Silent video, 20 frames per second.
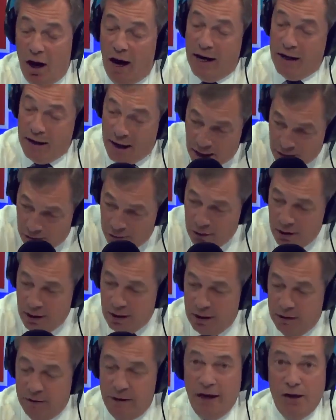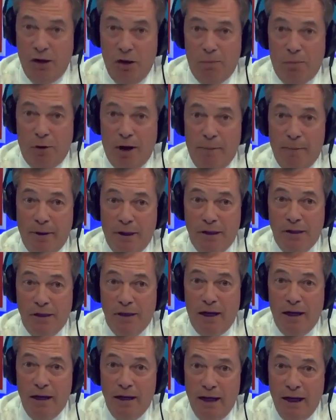I know their new Prime
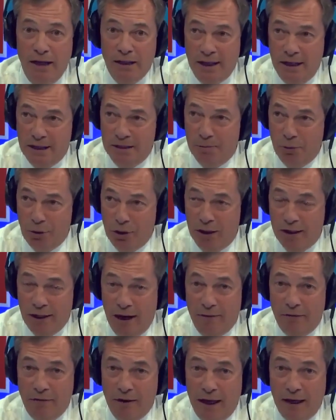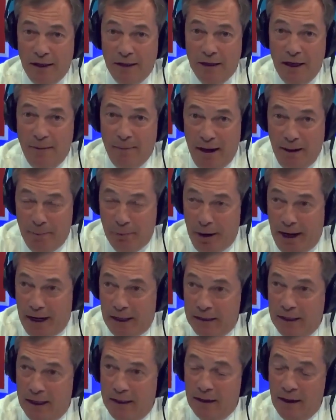Minister has said some pretty tough things about
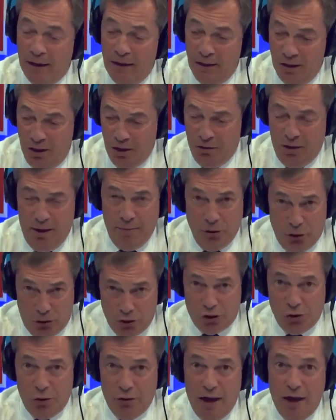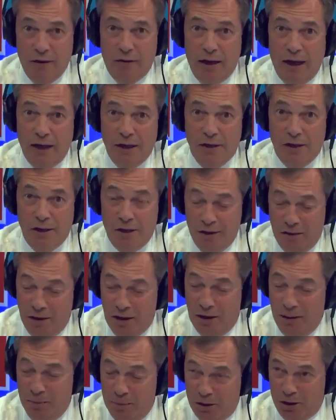Brexit, although I'm not sure they're things that,
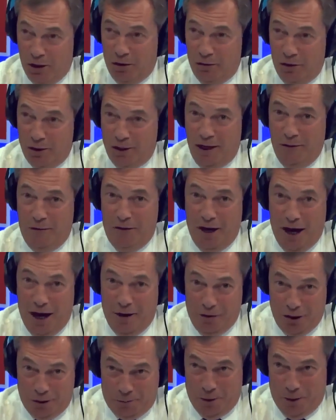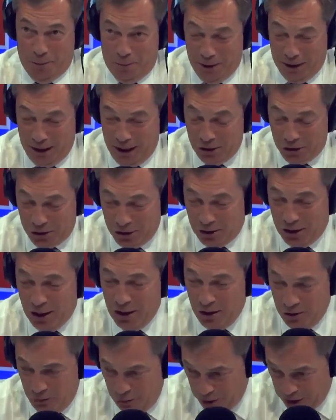a majority of the Irish population
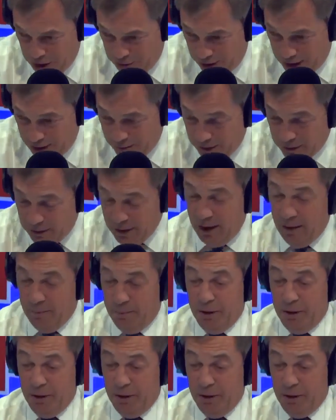would agree with.